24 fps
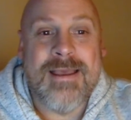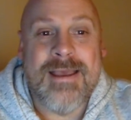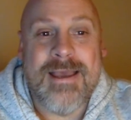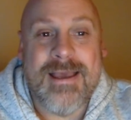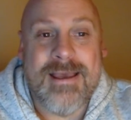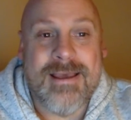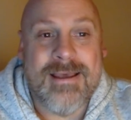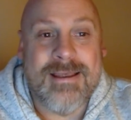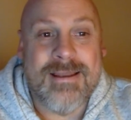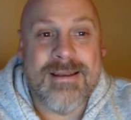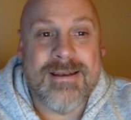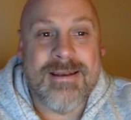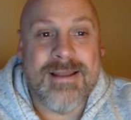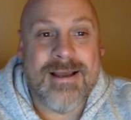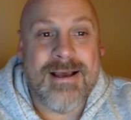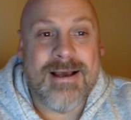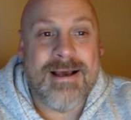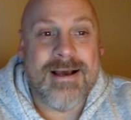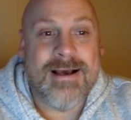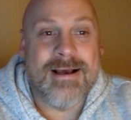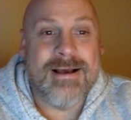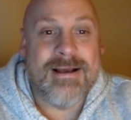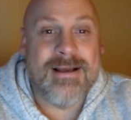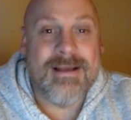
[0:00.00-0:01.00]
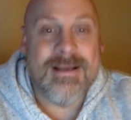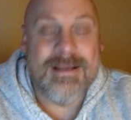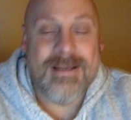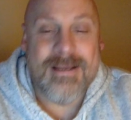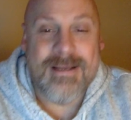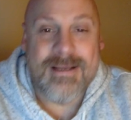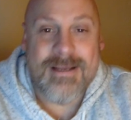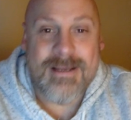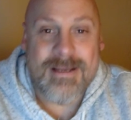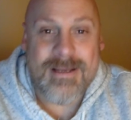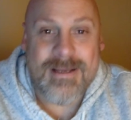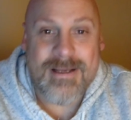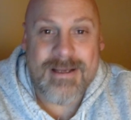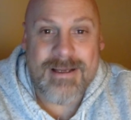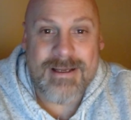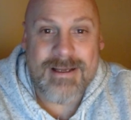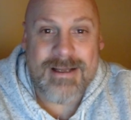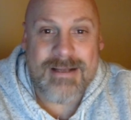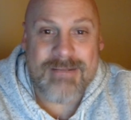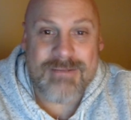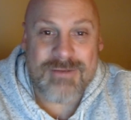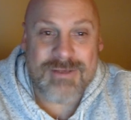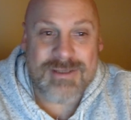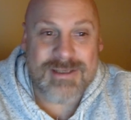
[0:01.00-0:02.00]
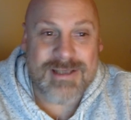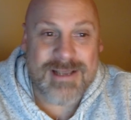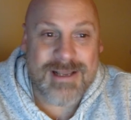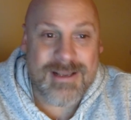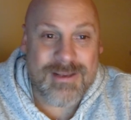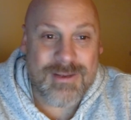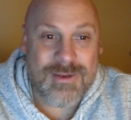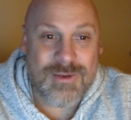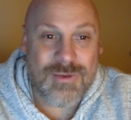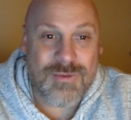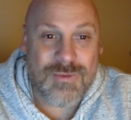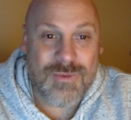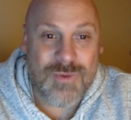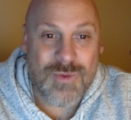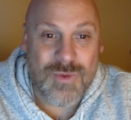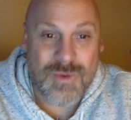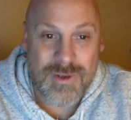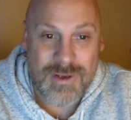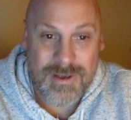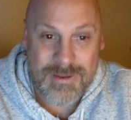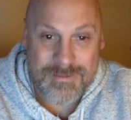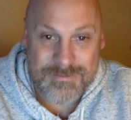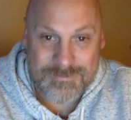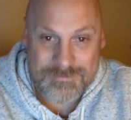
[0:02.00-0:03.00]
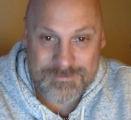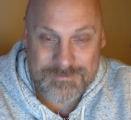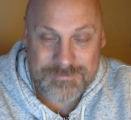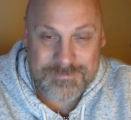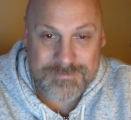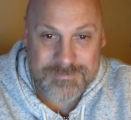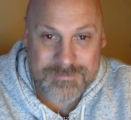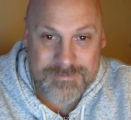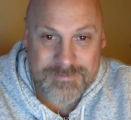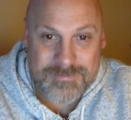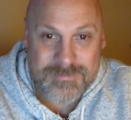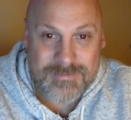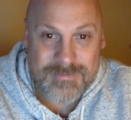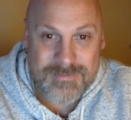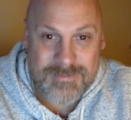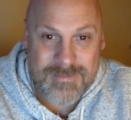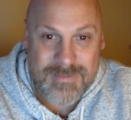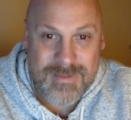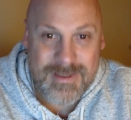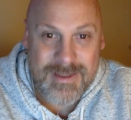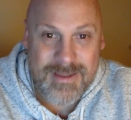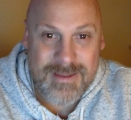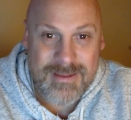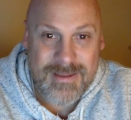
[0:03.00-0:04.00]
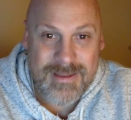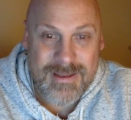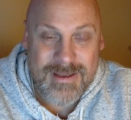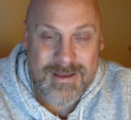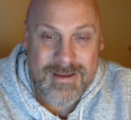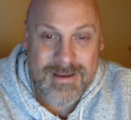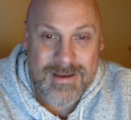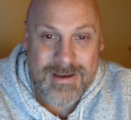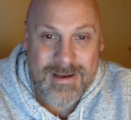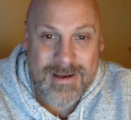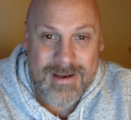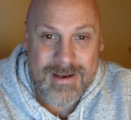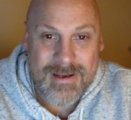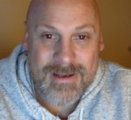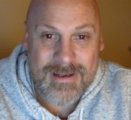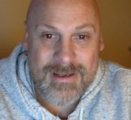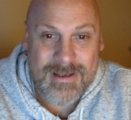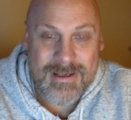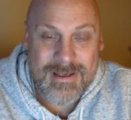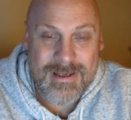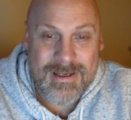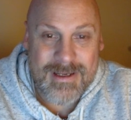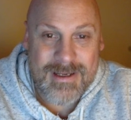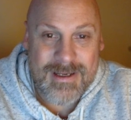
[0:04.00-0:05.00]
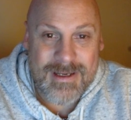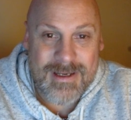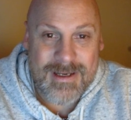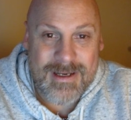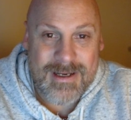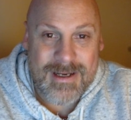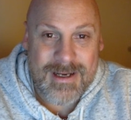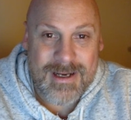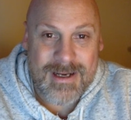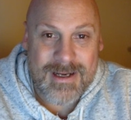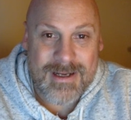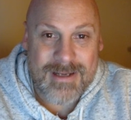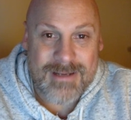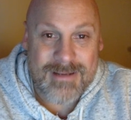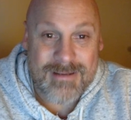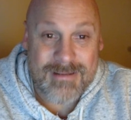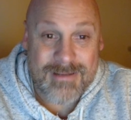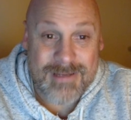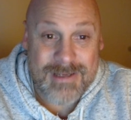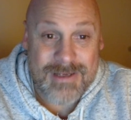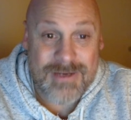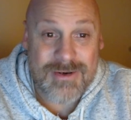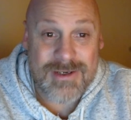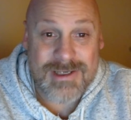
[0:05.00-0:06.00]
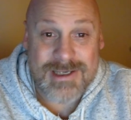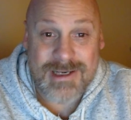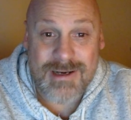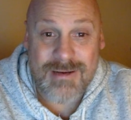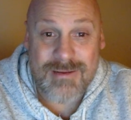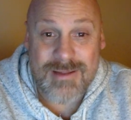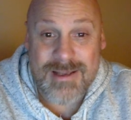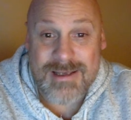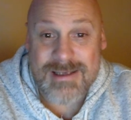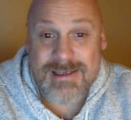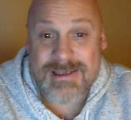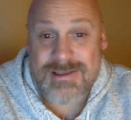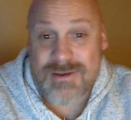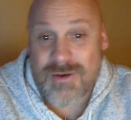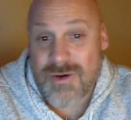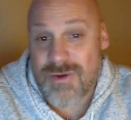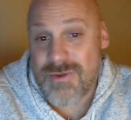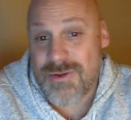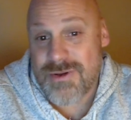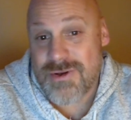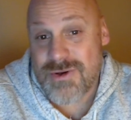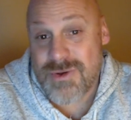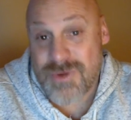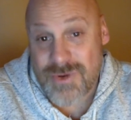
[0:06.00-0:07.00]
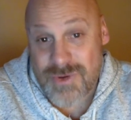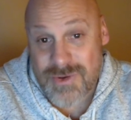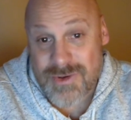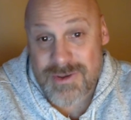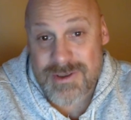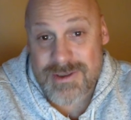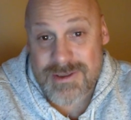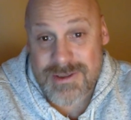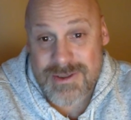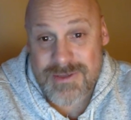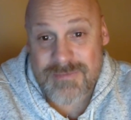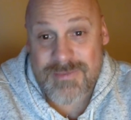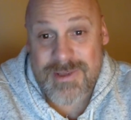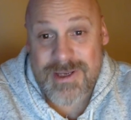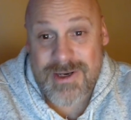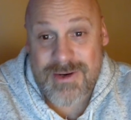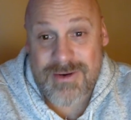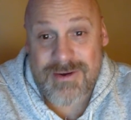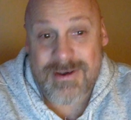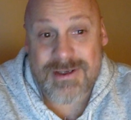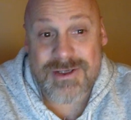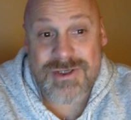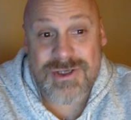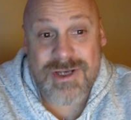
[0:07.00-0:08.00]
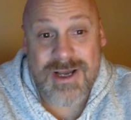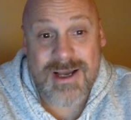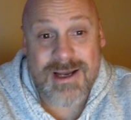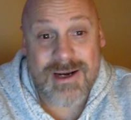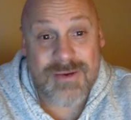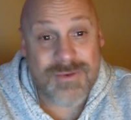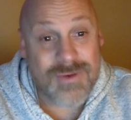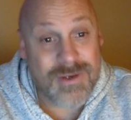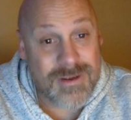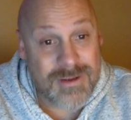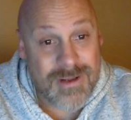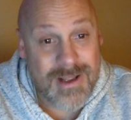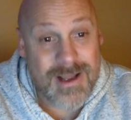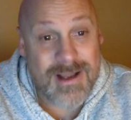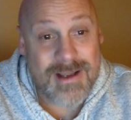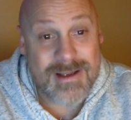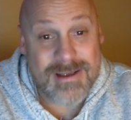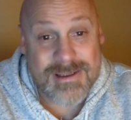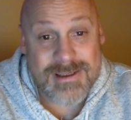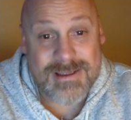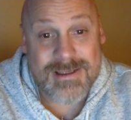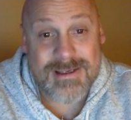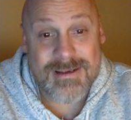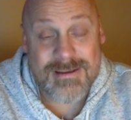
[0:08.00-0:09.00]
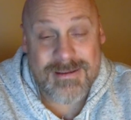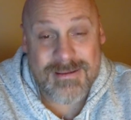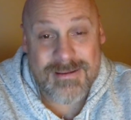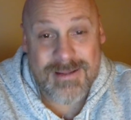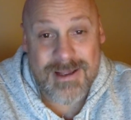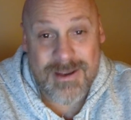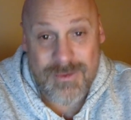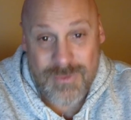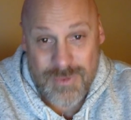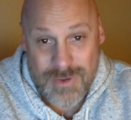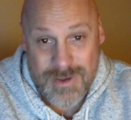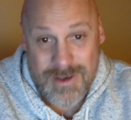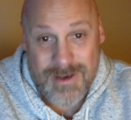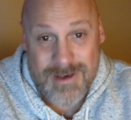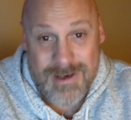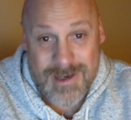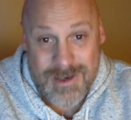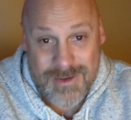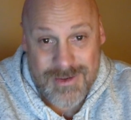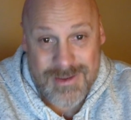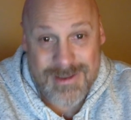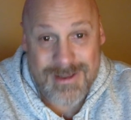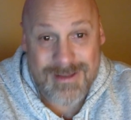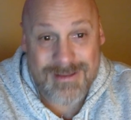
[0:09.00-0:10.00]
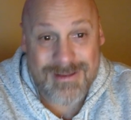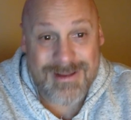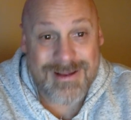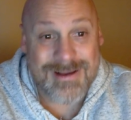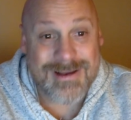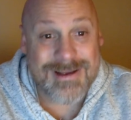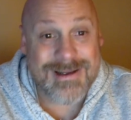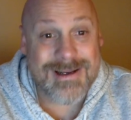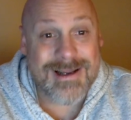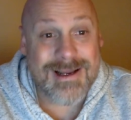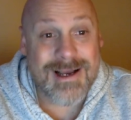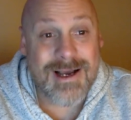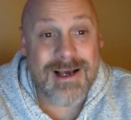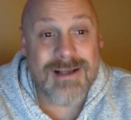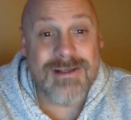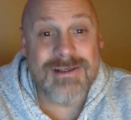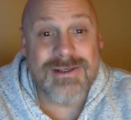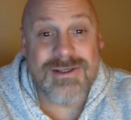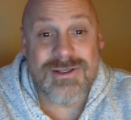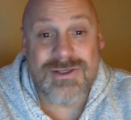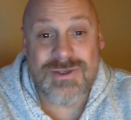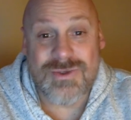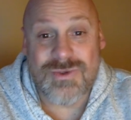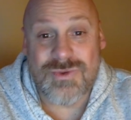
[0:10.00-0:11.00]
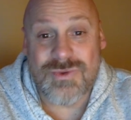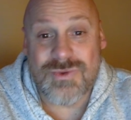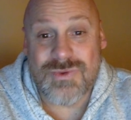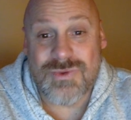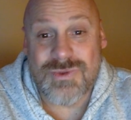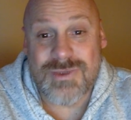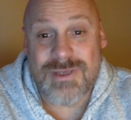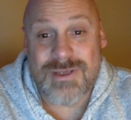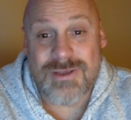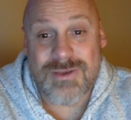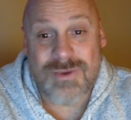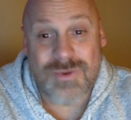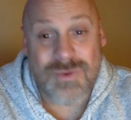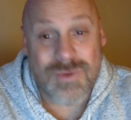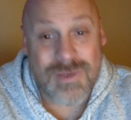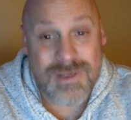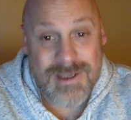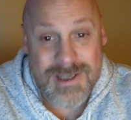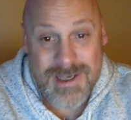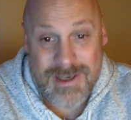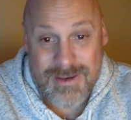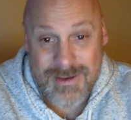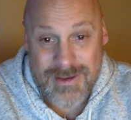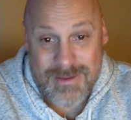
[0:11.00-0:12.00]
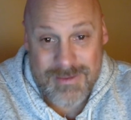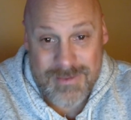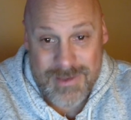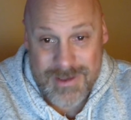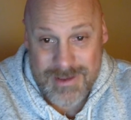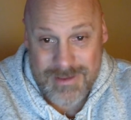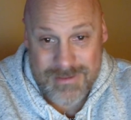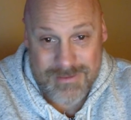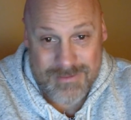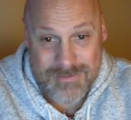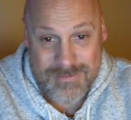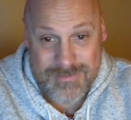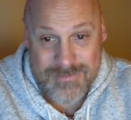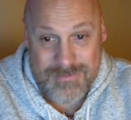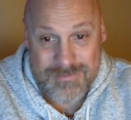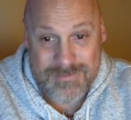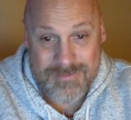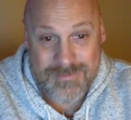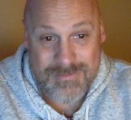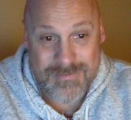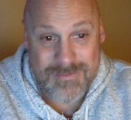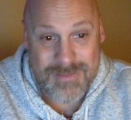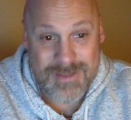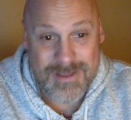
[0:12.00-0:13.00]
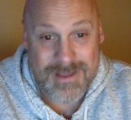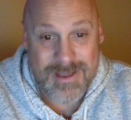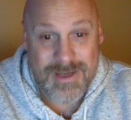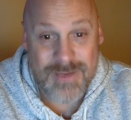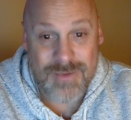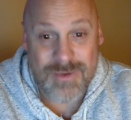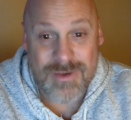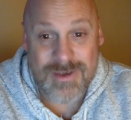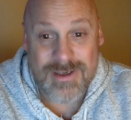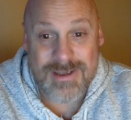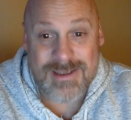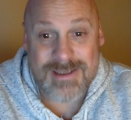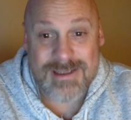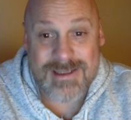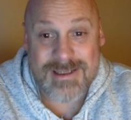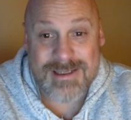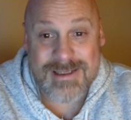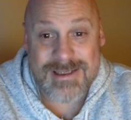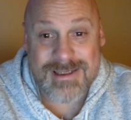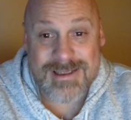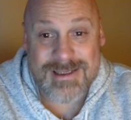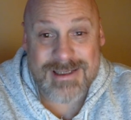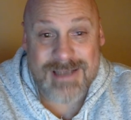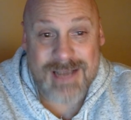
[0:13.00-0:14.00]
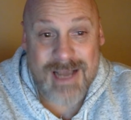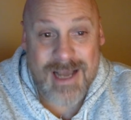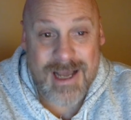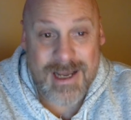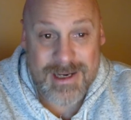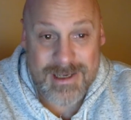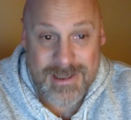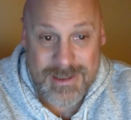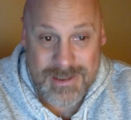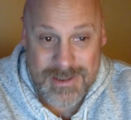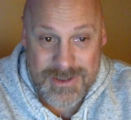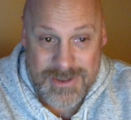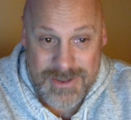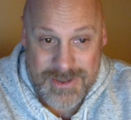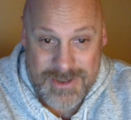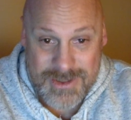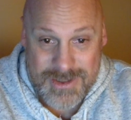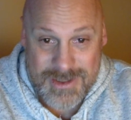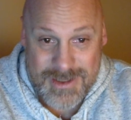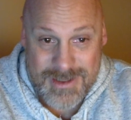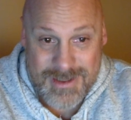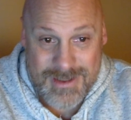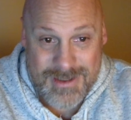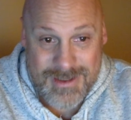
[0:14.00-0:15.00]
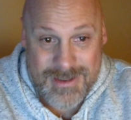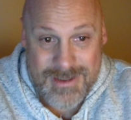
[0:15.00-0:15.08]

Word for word: And uh, after saying a little more, the uh, uh, the leaders here, they saw the courage of Peter and John and realized they were, here's the line, unschooled and ordinary men, but they were astonished.